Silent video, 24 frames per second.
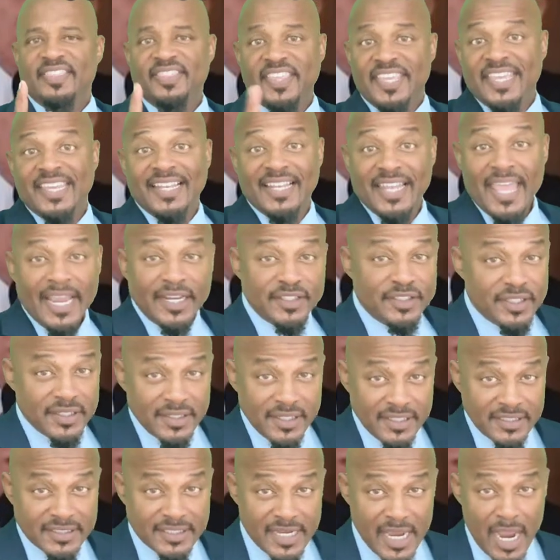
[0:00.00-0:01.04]
The
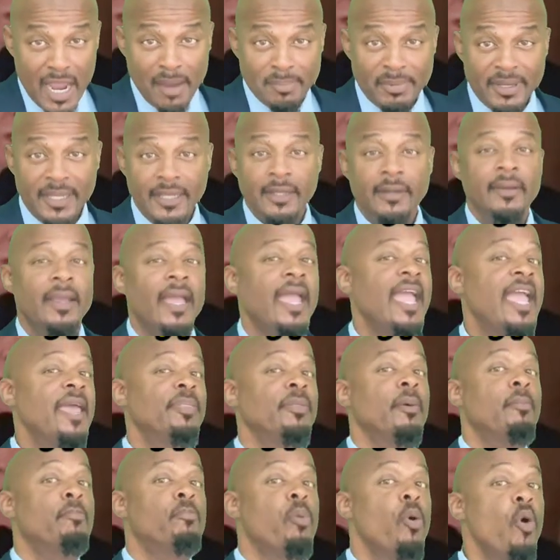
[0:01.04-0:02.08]
election is coming,
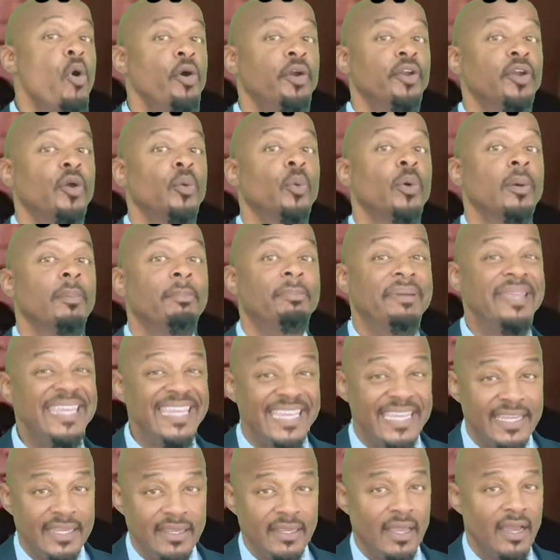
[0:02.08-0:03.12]
and the border will
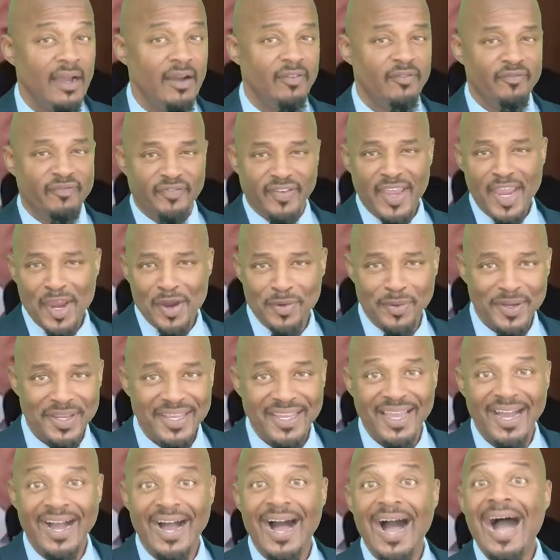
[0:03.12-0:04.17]
be a
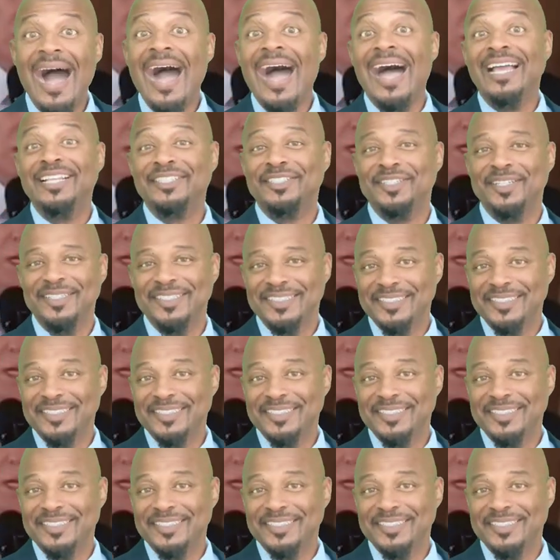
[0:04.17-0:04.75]
very hot